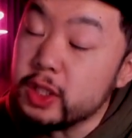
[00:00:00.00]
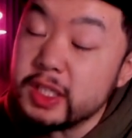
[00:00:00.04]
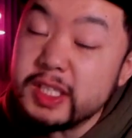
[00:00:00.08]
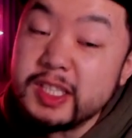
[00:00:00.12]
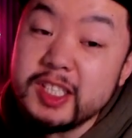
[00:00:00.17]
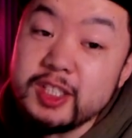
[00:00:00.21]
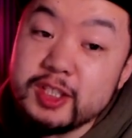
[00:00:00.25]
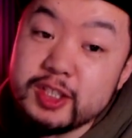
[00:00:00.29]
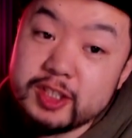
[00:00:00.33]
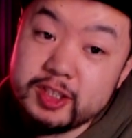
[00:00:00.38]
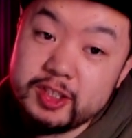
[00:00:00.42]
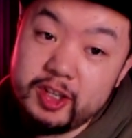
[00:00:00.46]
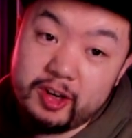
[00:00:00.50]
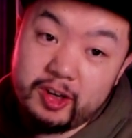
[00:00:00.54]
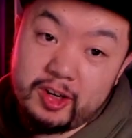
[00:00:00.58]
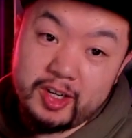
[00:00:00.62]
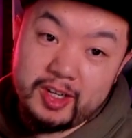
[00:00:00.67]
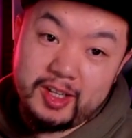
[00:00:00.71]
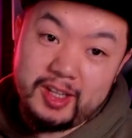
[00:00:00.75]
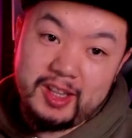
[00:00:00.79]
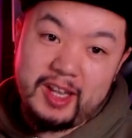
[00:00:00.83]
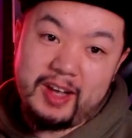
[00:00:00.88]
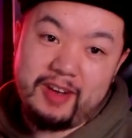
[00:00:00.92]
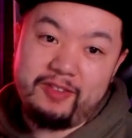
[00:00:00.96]
at this starting
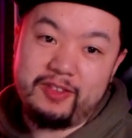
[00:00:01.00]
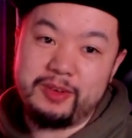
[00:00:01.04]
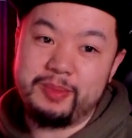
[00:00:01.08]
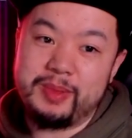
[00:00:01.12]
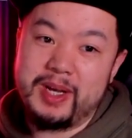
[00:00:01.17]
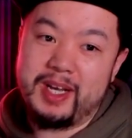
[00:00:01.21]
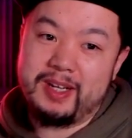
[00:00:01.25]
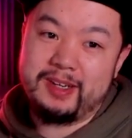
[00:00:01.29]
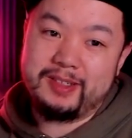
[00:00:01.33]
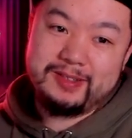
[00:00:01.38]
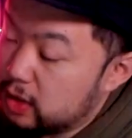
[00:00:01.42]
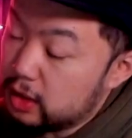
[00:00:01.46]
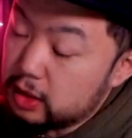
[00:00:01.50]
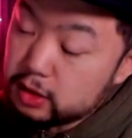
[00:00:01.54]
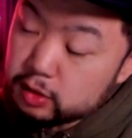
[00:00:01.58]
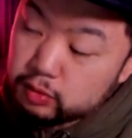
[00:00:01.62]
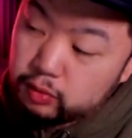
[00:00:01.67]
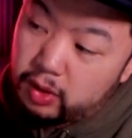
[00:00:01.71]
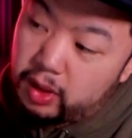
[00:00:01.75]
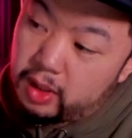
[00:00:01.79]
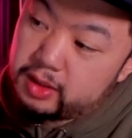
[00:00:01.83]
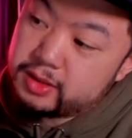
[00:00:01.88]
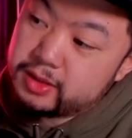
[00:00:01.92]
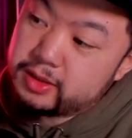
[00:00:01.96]
11, man. This
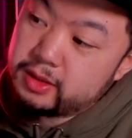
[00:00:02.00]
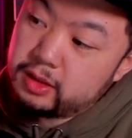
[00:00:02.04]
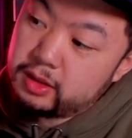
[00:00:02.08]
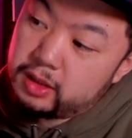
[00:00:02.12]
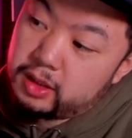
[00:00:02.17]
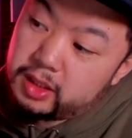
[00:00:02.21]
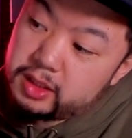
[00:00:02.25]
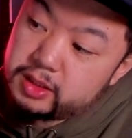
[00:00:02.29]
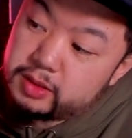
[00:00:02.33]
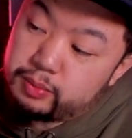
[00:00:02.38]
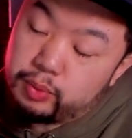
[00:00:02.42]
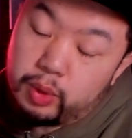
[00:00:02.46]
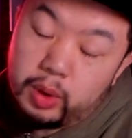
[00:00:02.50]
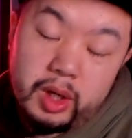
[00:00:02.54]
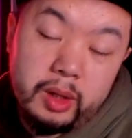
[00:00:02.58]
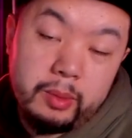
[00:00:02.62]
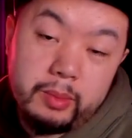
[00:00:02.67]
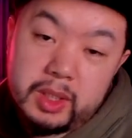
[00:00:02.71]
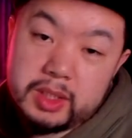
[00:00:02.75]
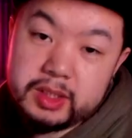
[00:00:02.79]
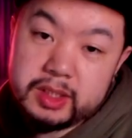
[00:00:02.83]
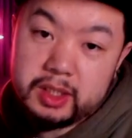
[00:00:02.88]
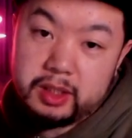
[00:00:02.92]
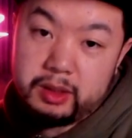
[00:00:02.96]
roster is pretty
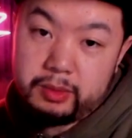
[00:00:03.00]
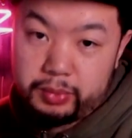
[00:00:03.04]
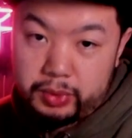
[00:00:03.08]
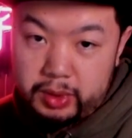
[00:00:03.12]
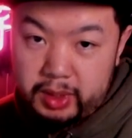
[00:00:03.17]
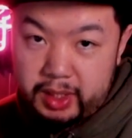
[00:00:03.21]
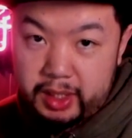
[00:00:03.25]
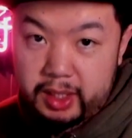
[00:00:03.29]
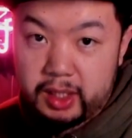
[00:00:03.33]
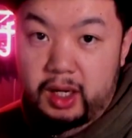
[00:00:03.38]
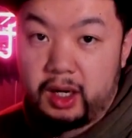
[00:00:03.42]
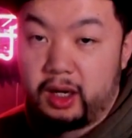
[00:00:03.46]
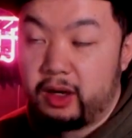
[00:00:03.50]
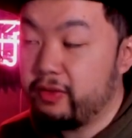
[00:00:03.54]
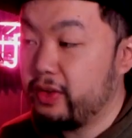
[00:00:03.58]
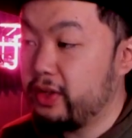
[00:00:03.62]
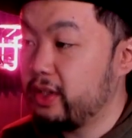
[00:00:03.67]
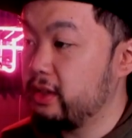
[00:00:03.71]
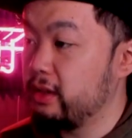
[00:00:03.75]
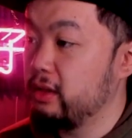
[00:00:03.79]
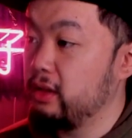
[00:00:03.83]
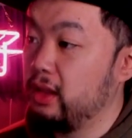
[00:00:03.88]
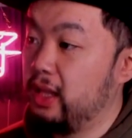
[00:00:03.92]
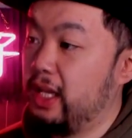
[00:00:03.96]
much complete of
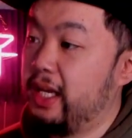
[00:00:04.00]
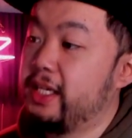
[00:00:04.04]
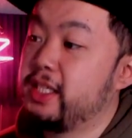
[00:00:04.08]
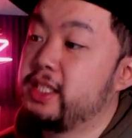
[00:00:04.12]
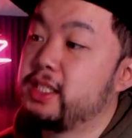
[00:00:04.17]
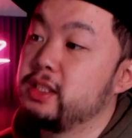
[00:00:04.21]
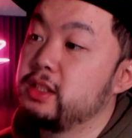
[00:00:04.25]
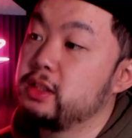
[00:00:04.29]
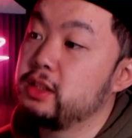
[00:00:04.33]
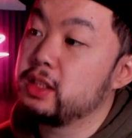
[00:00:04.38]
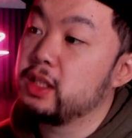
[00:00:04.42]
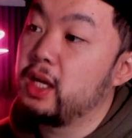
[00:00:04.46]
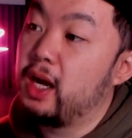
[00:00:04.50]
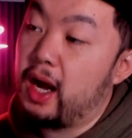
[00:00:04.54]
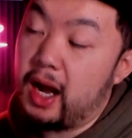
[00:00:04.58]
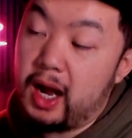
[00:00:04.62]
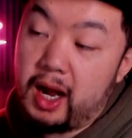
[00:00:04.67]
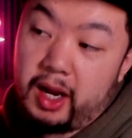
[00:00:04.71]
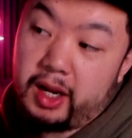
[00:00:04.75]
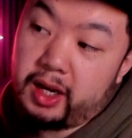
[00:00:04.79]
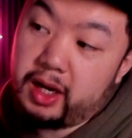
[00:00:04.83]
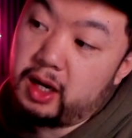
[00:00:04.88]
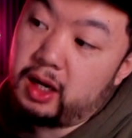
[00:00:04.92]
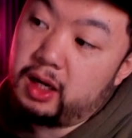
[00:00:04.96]
either legends,
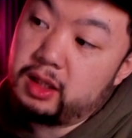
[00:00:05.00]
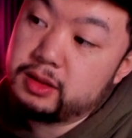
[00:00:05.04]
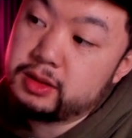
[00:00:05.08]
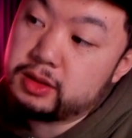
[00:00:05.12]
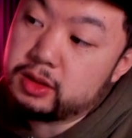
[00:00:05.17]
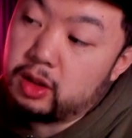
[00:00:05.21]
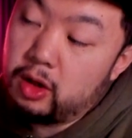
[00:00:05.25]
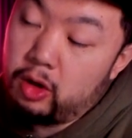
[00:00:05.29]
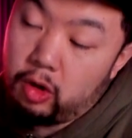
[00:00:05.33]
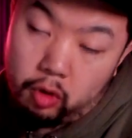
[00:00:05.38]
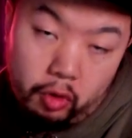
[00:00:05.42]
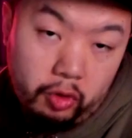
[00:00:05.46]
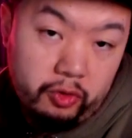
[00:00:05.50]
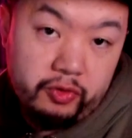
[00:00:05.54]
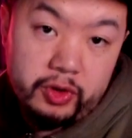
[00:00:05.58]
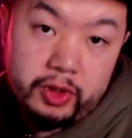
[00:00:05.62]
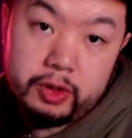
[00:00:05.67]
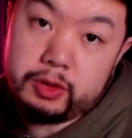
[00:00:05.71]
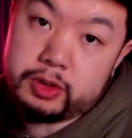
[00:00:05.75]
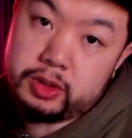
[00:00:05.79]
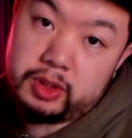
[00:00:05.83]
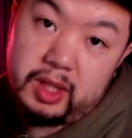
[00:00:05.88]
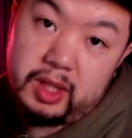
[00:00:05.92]
icons, or future